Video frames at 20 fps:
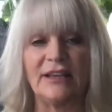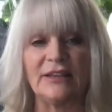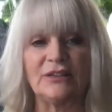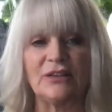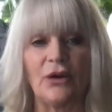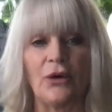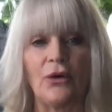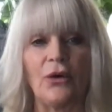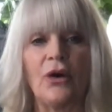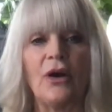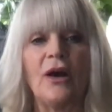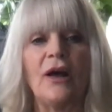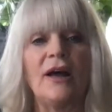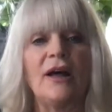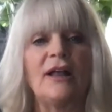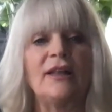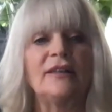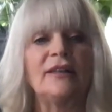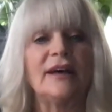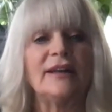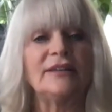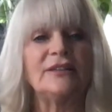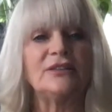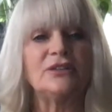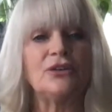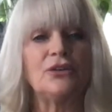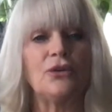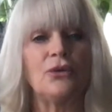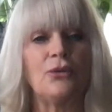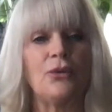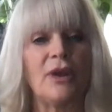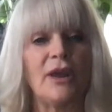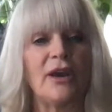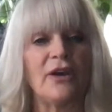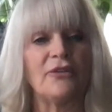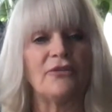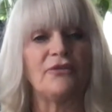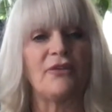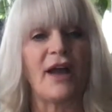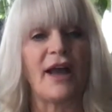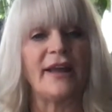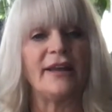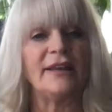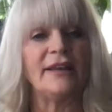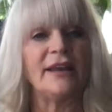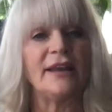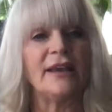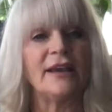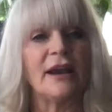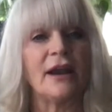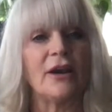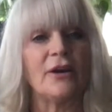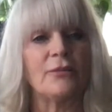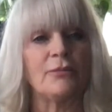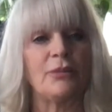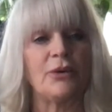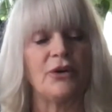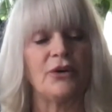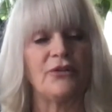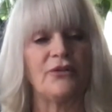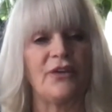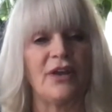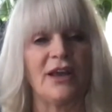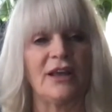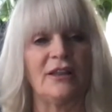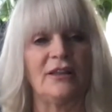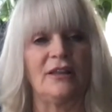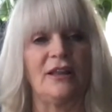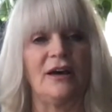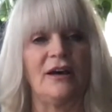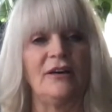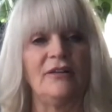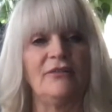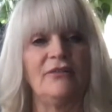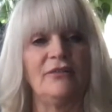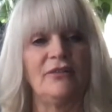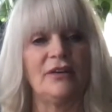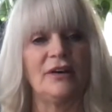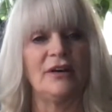So let's do, we are finding our perfect love.